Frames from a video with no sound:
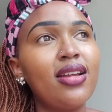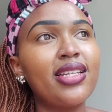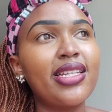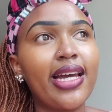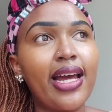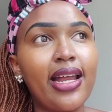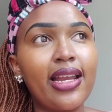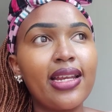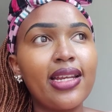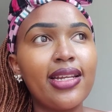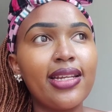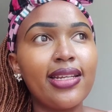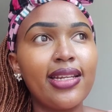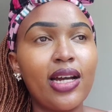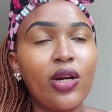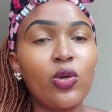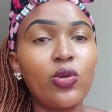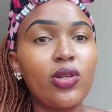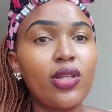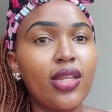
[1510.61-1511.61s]
turn
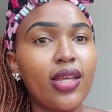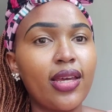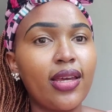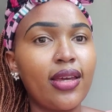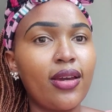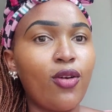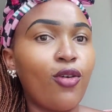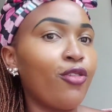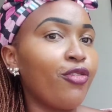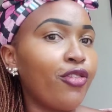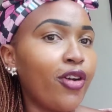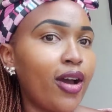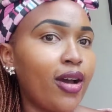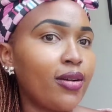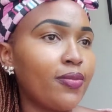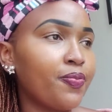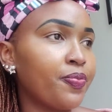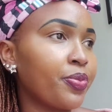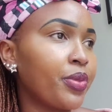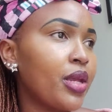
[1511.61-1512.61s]
down the
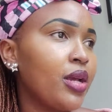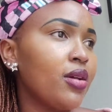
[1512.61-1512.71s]
offer.